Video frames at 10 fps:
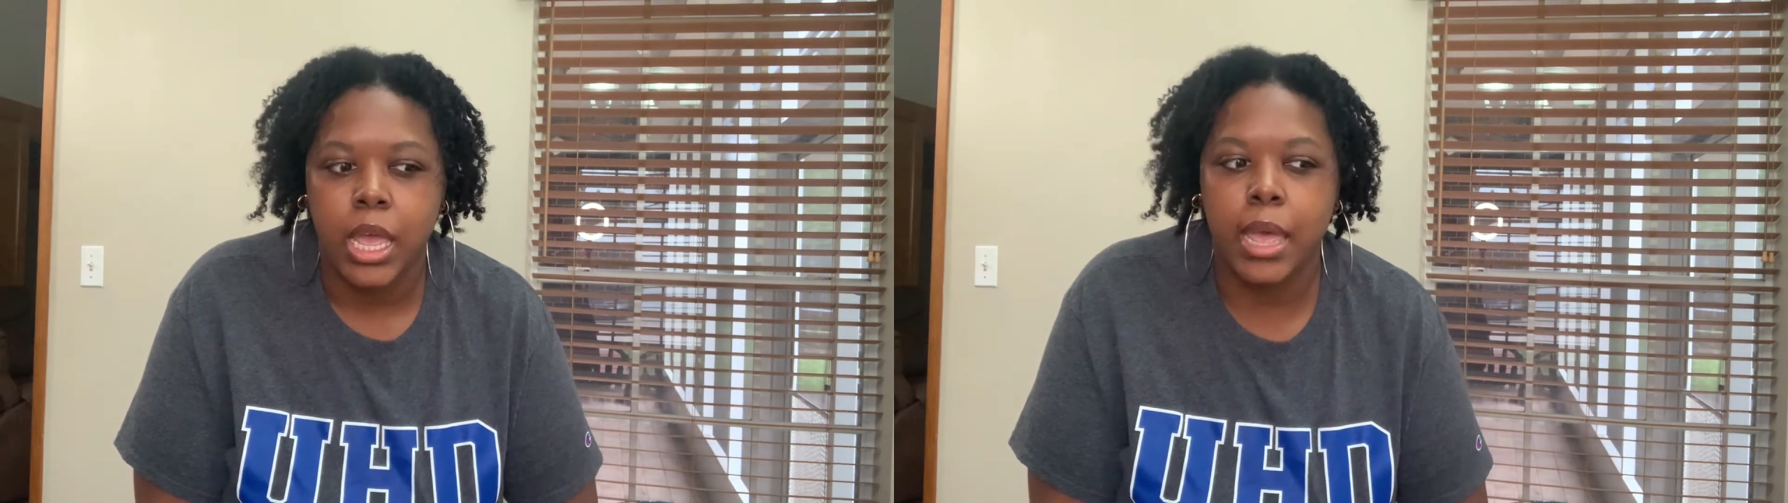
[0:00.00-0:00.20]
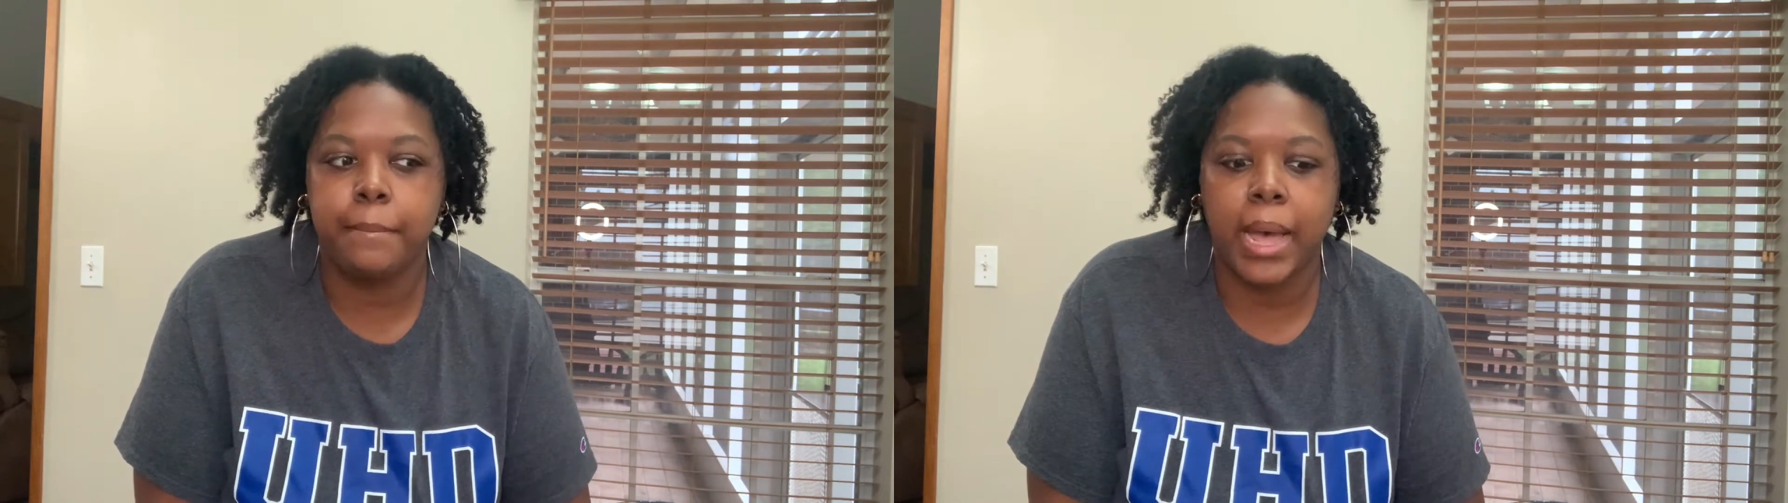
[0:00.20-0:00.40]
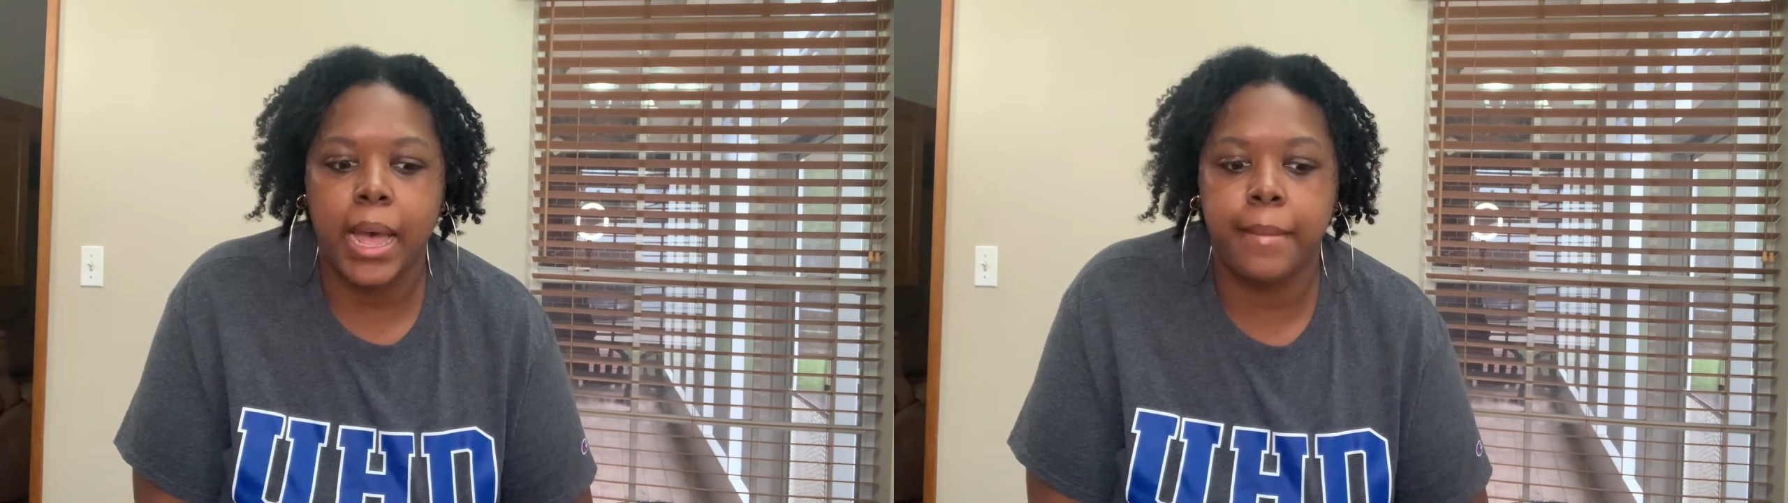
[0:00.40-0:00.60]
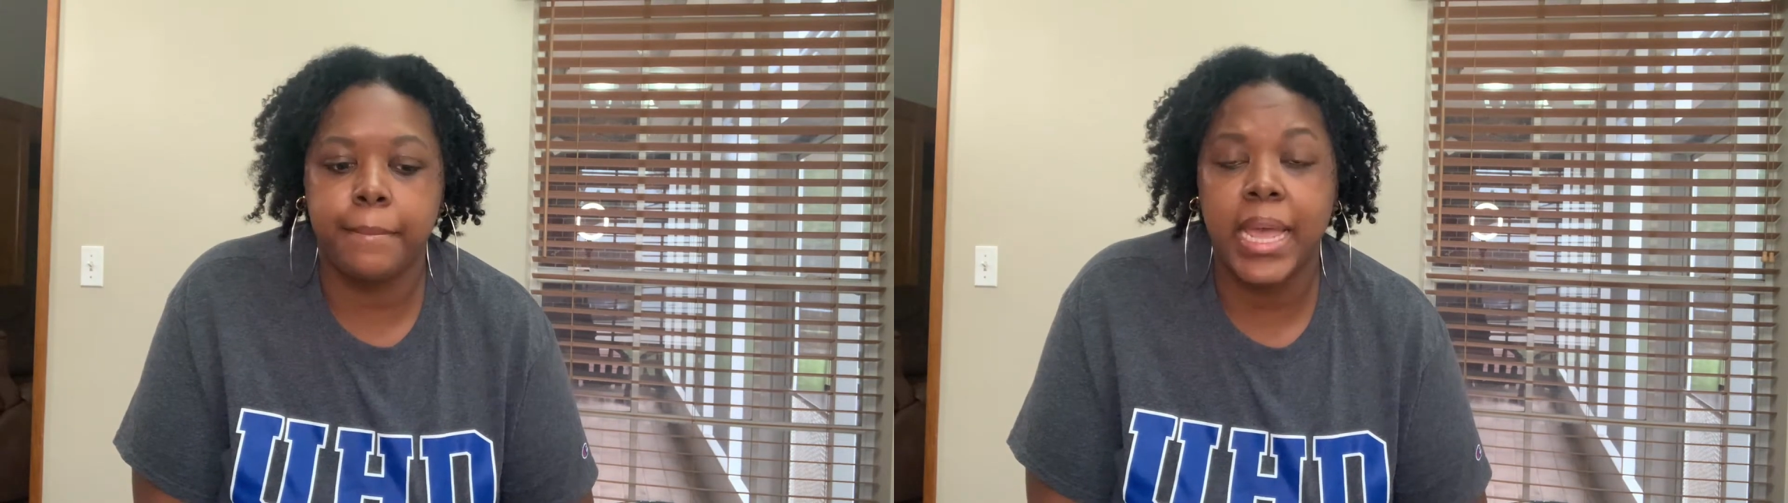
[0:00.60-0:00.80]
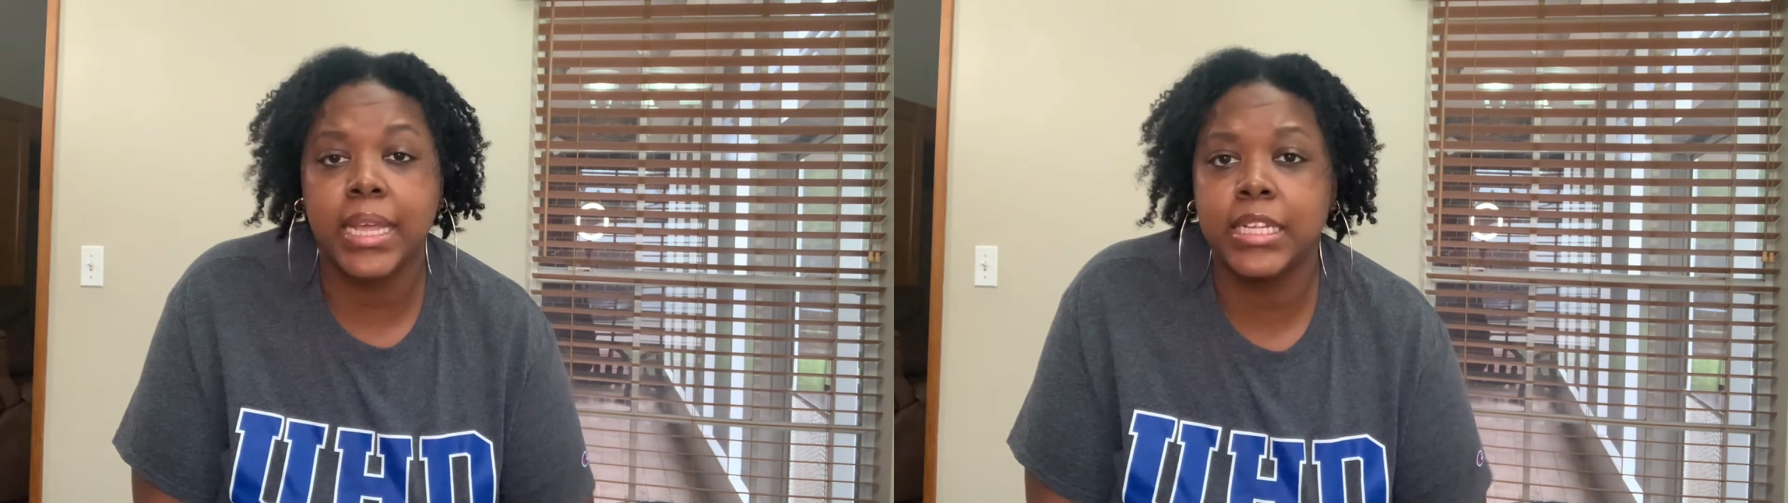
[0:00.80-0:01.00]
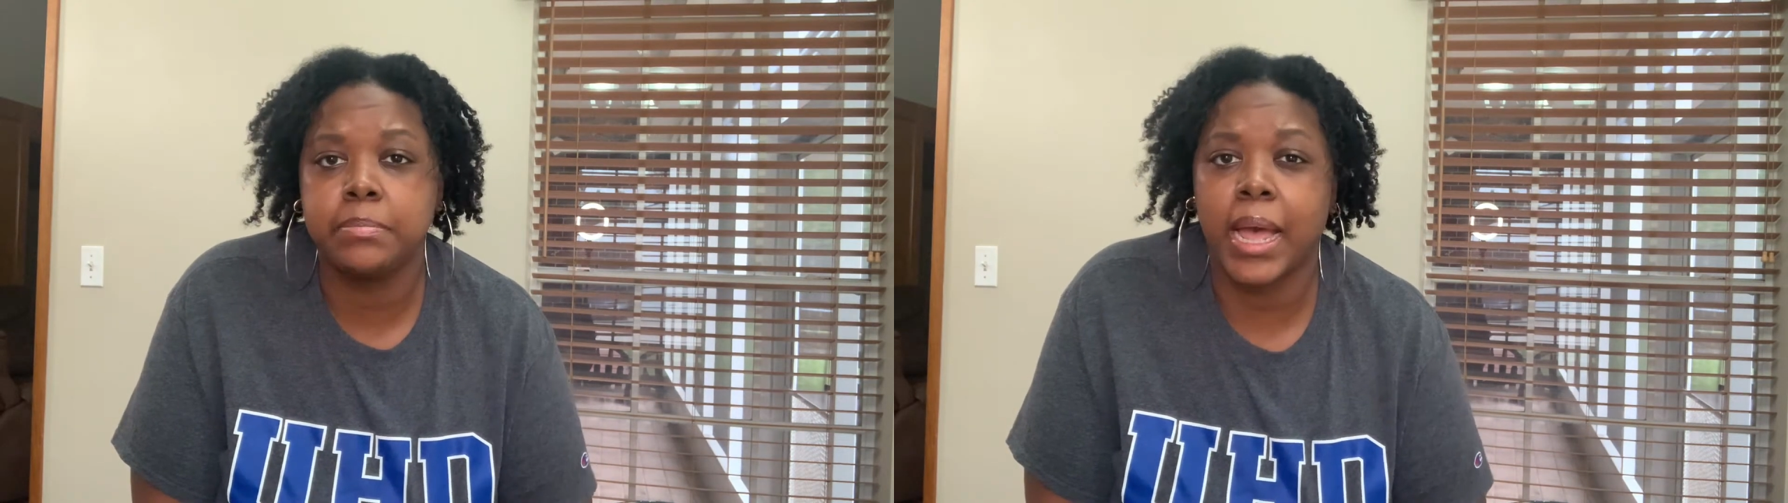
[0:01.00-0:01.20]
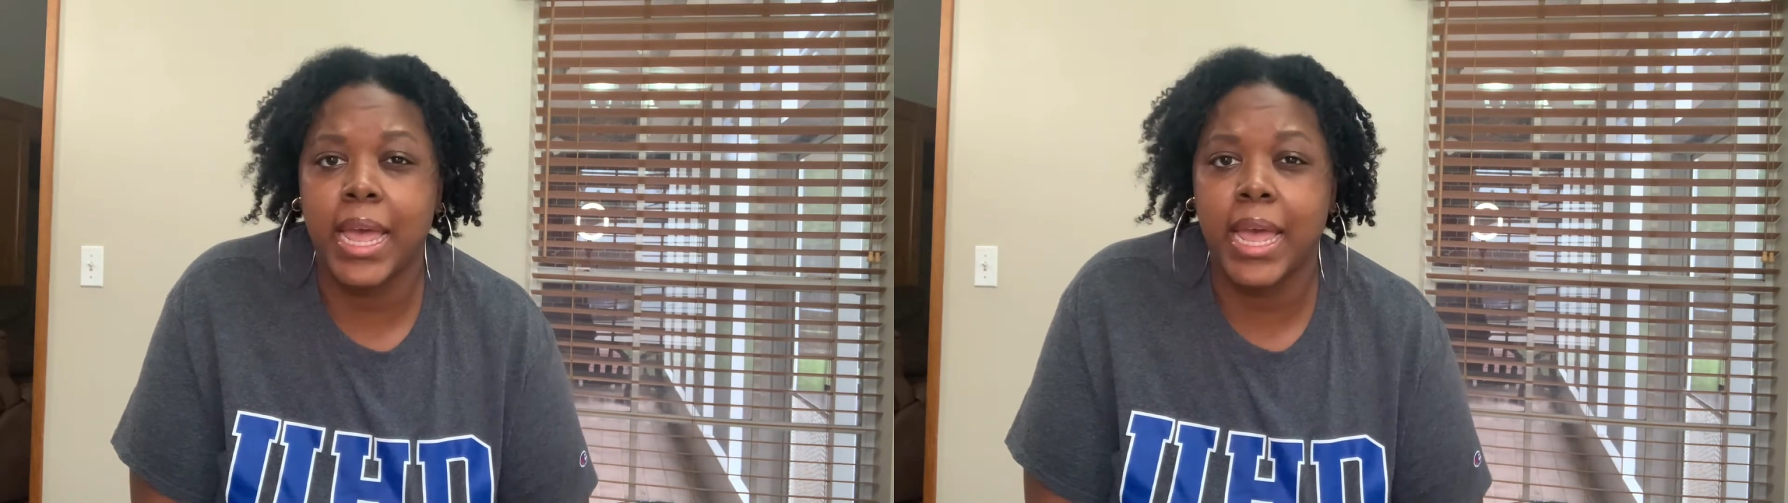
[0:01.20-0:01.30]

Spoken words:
And by making it by